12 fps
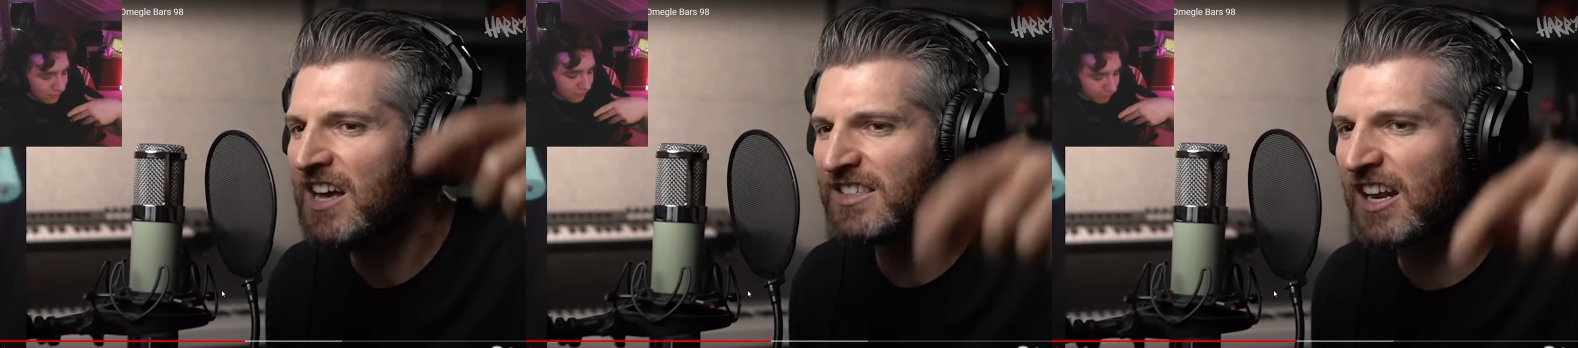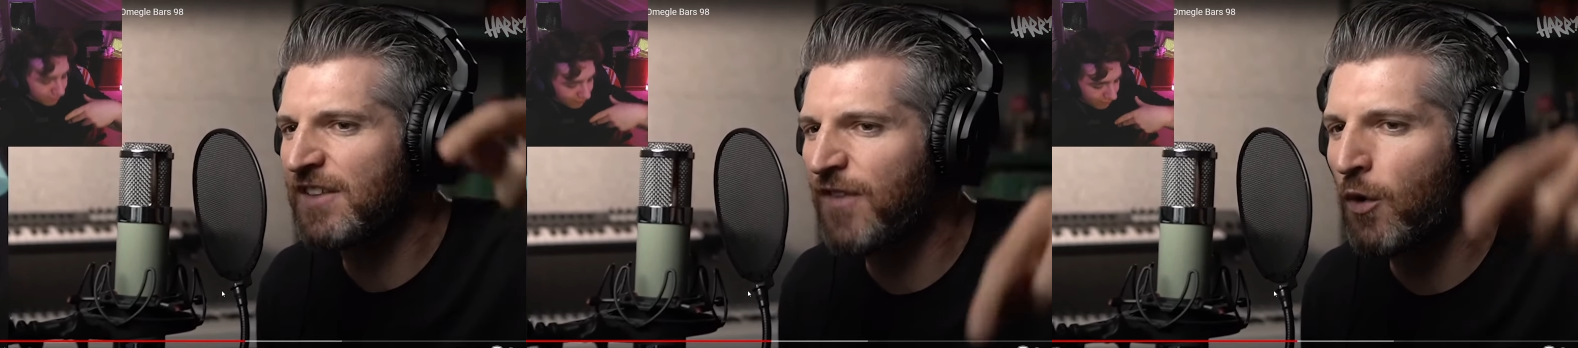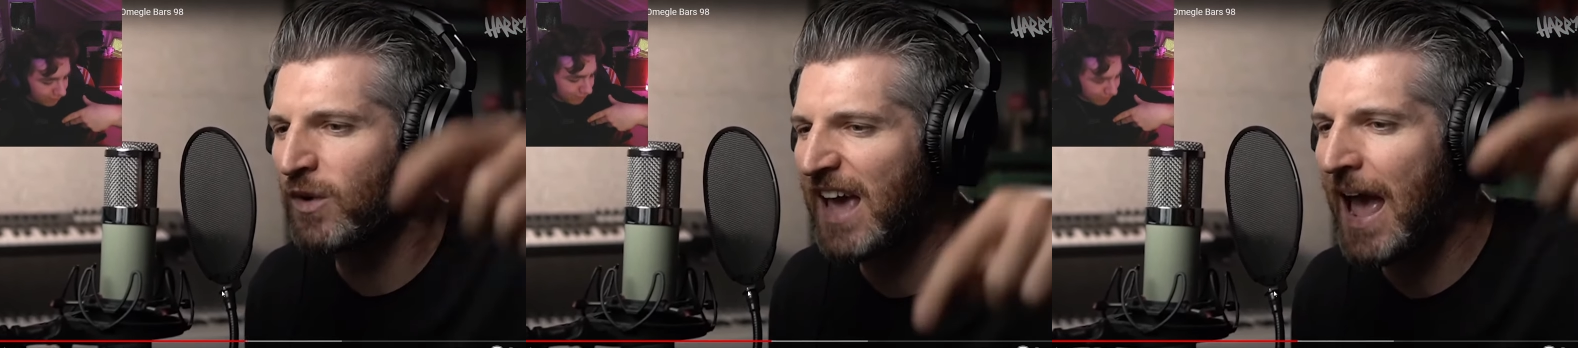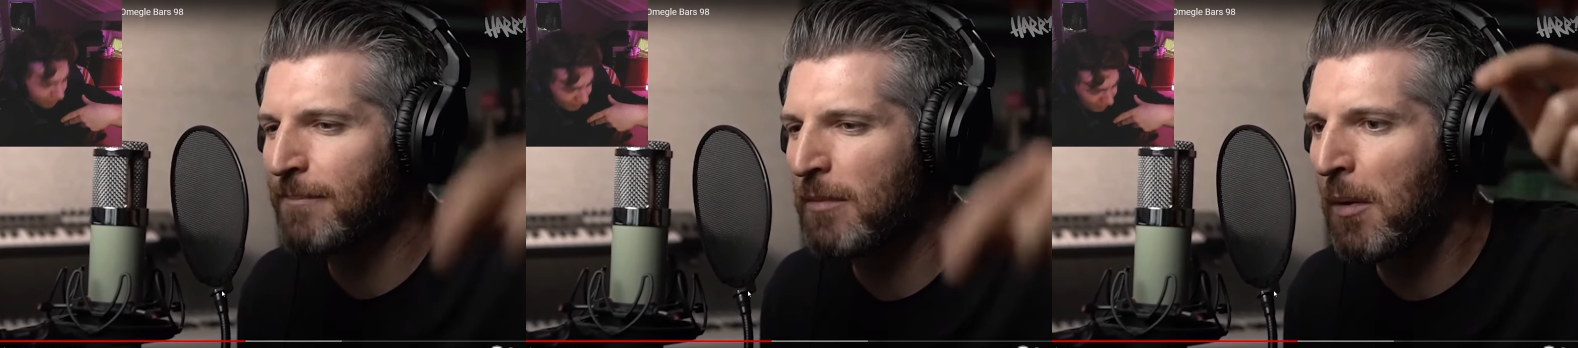Speaker 1: Study
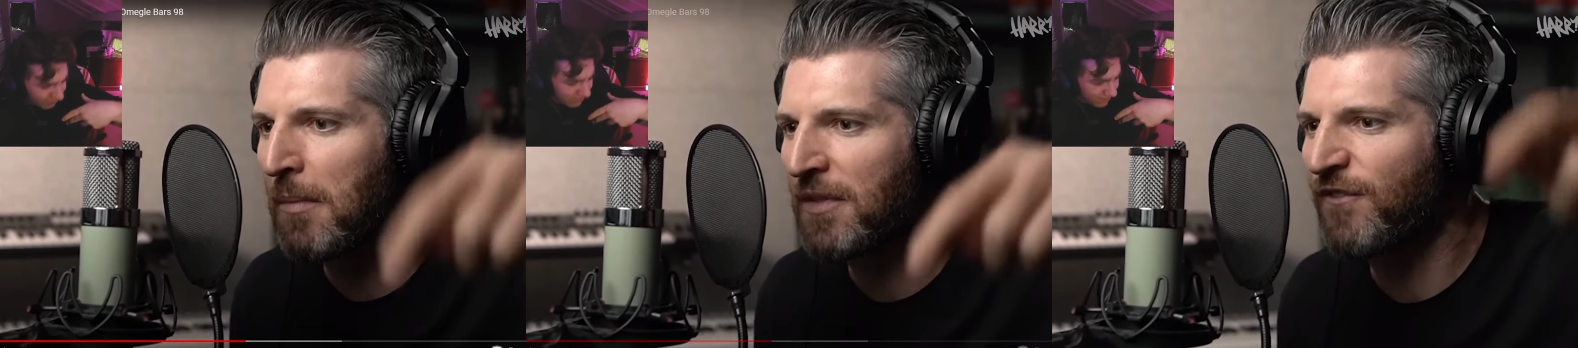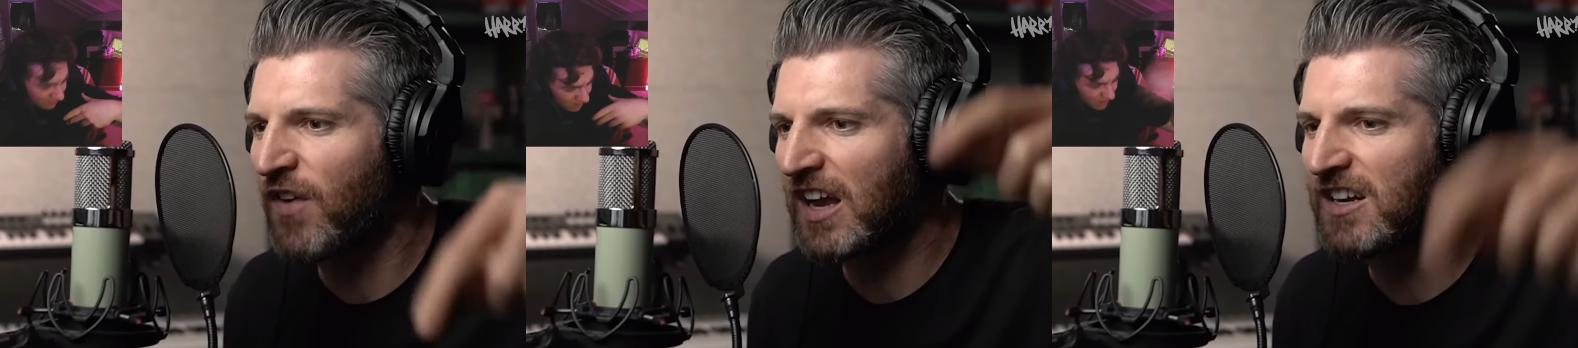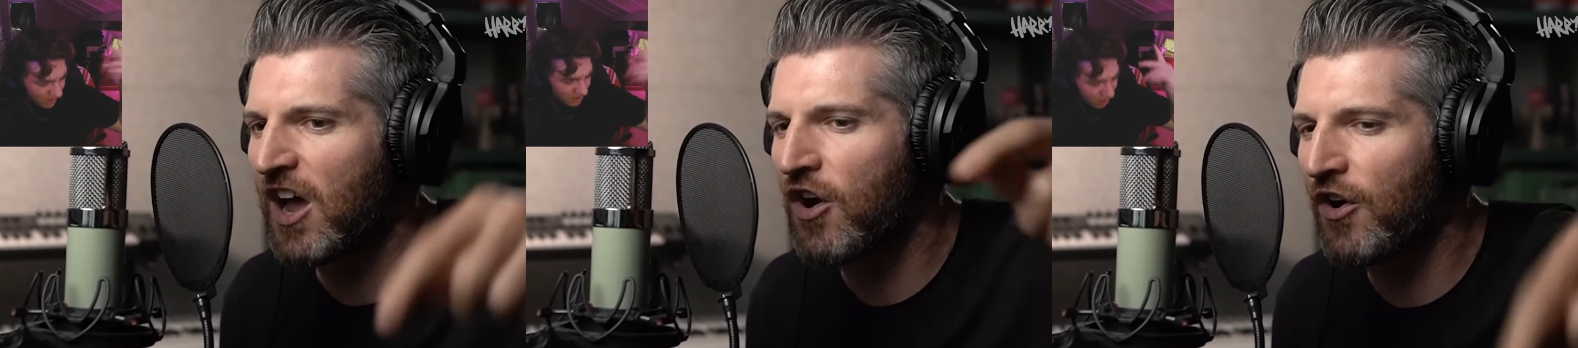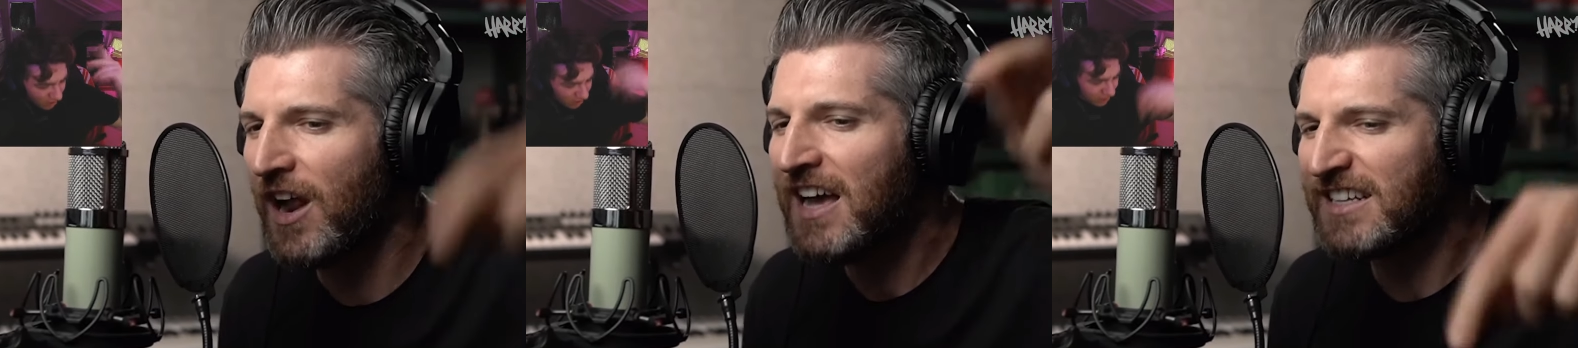vocab, I'm a motherfucking
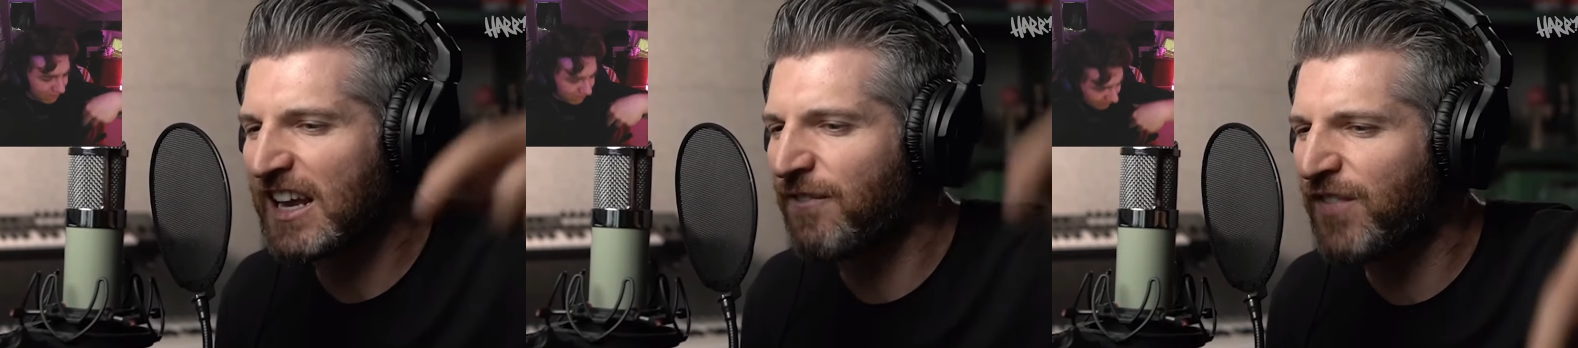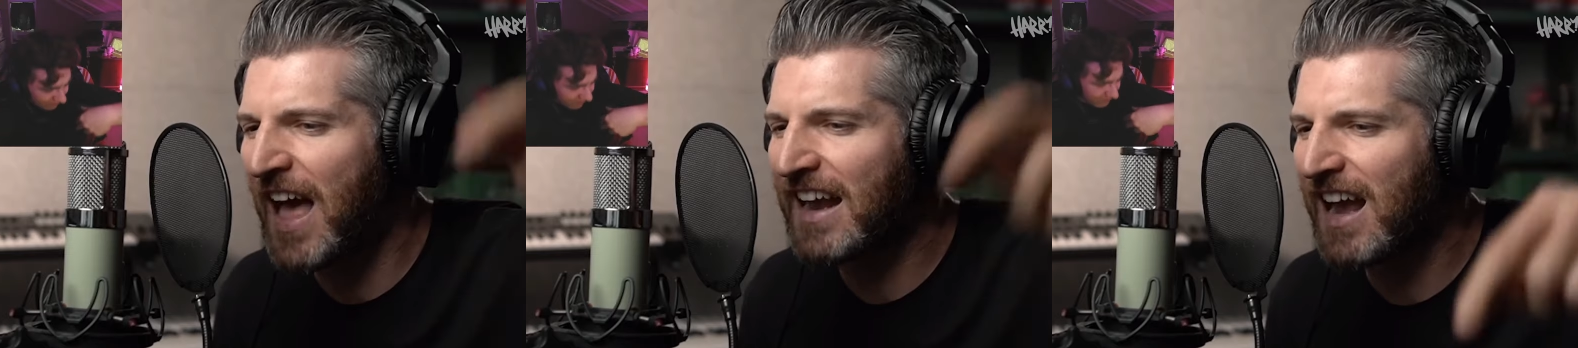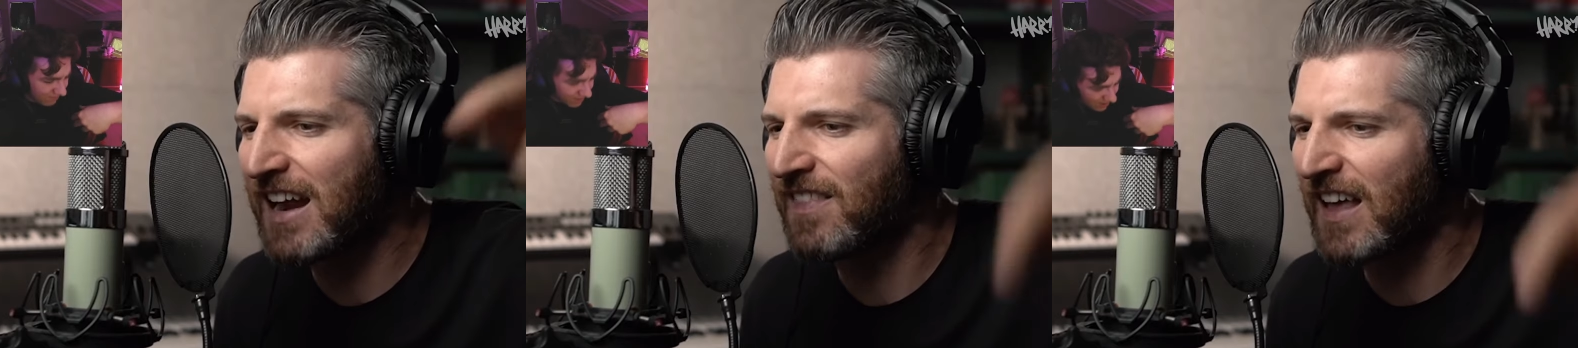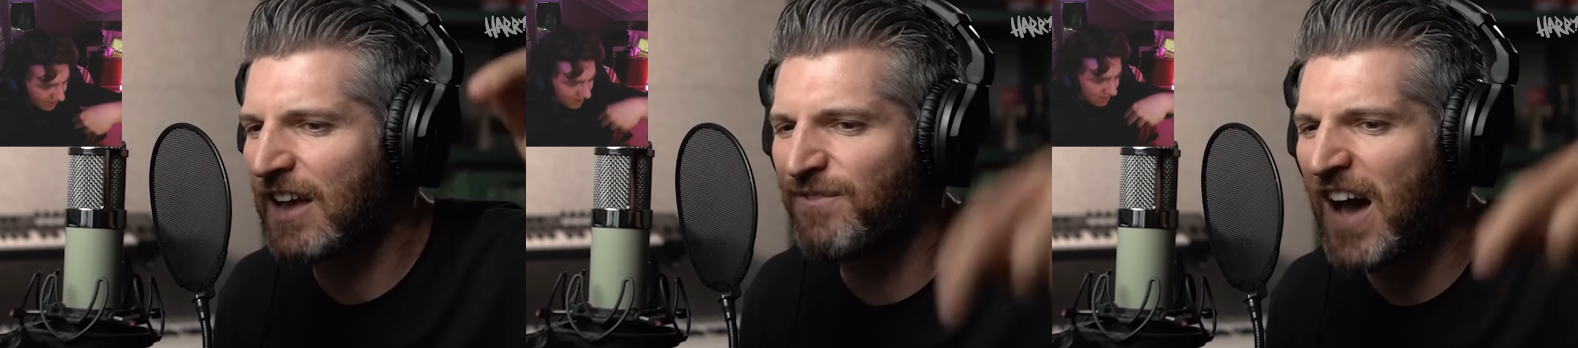nerd. Taking flight, kinda
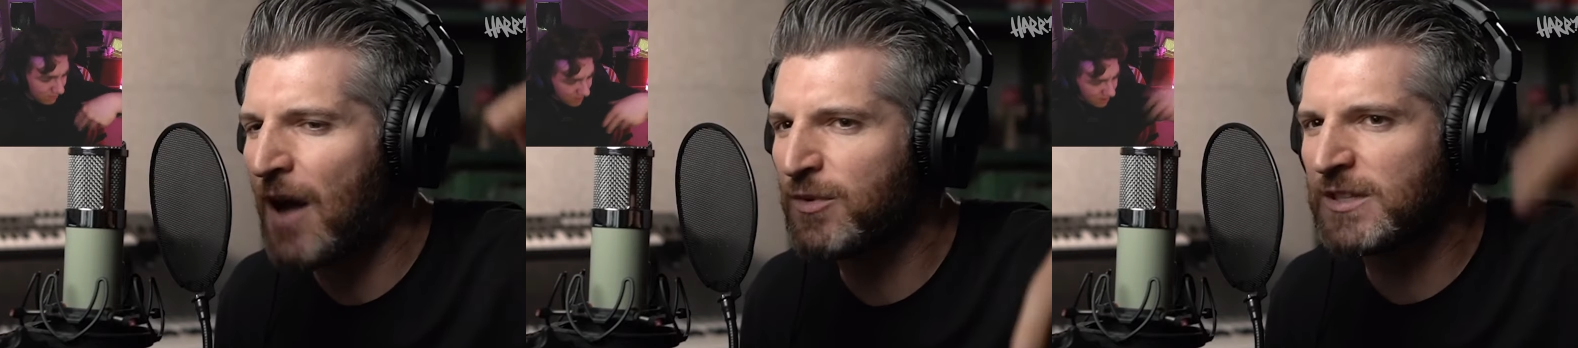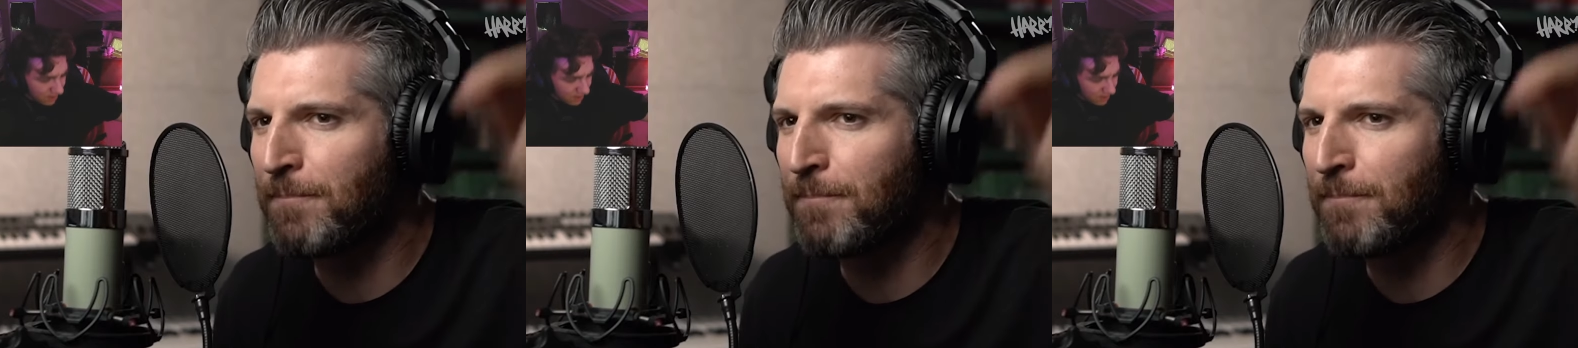like if I was a